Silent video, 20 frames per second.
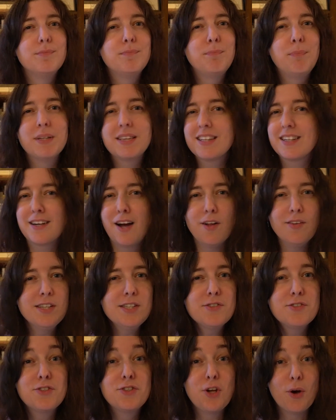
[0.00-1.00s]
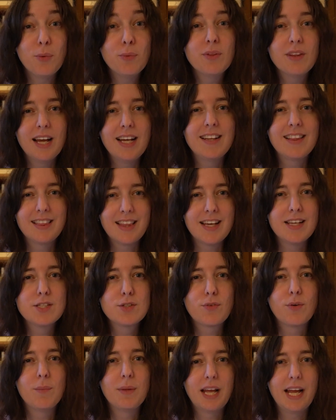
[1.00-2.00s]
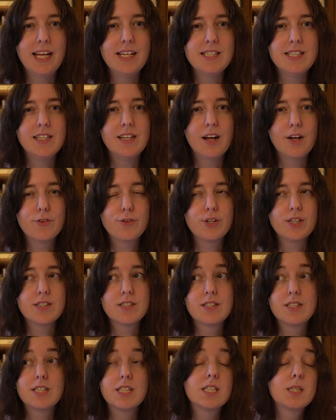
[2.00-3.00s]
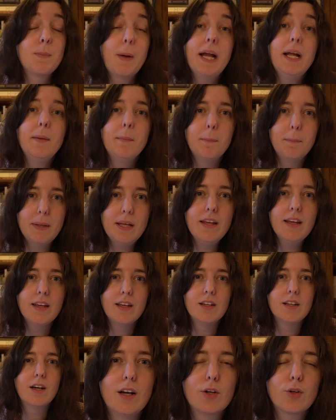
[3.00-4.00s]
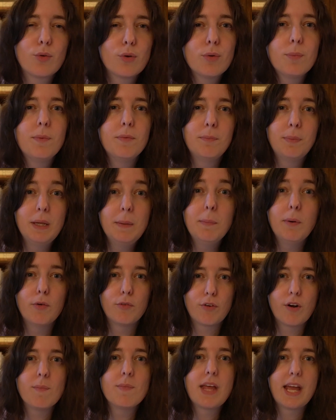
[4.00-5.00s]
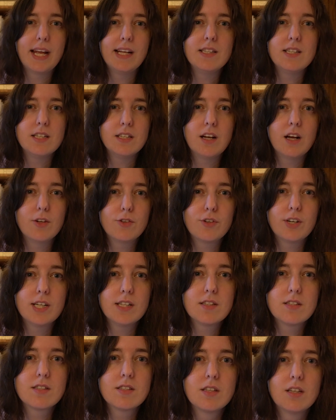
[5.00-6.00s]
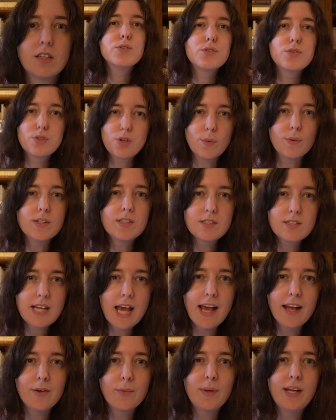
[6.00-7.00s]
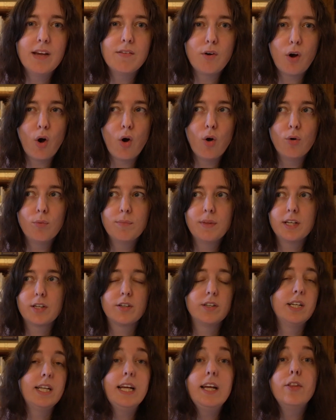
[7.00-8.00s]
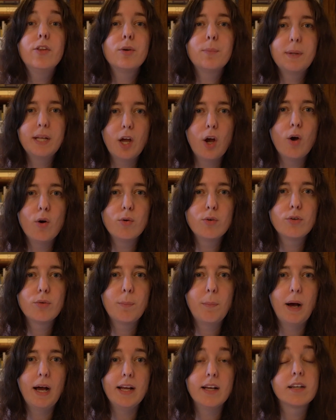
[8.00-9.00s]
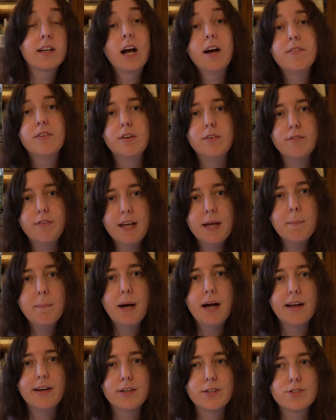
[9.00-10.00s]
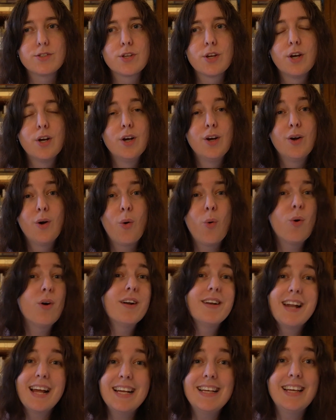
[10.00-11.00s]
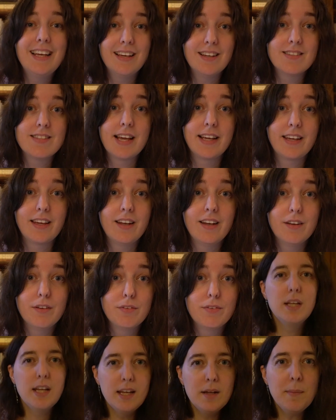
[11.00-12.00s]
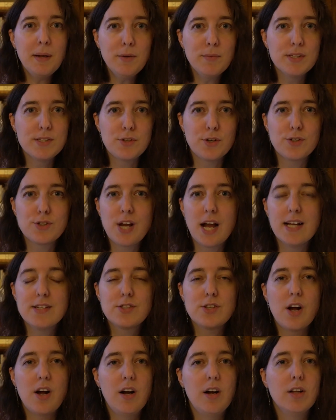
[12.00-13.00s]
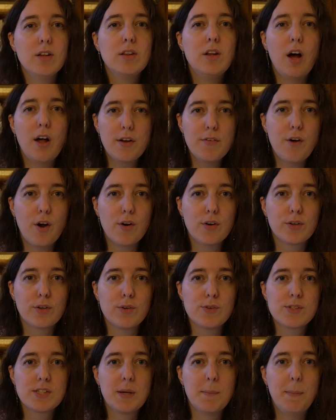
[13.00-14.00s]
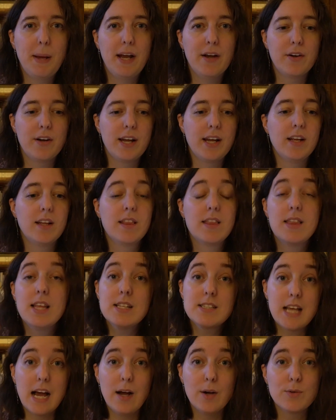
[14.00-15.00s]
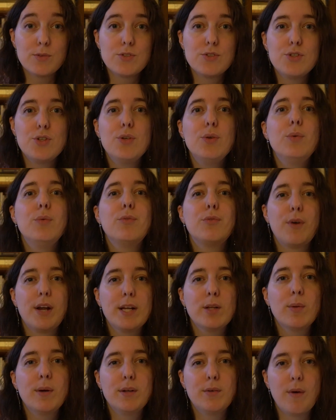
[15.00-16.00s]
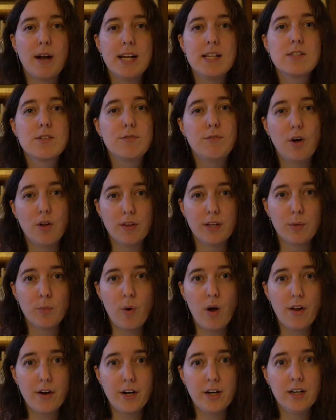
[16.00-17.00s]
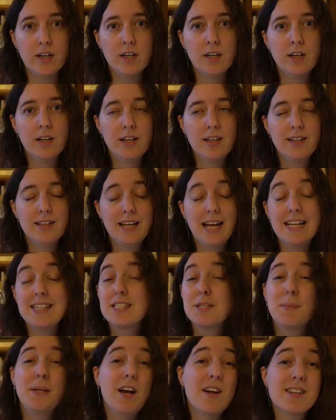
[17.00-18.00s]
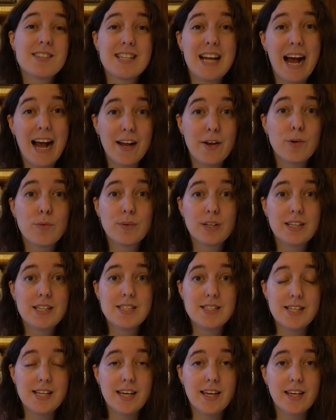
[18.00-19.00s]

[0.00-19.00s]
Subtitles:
But the Cullens don't like things from the 1800s despite being a group of people from the 1800s. So instead we have a home that could either be owned by a coven of vampires or a Nike executive. In my research, I saw a lot of articles comparing this house to Frank Lloyd Wright's Falling Water. And to be honest, I don't really see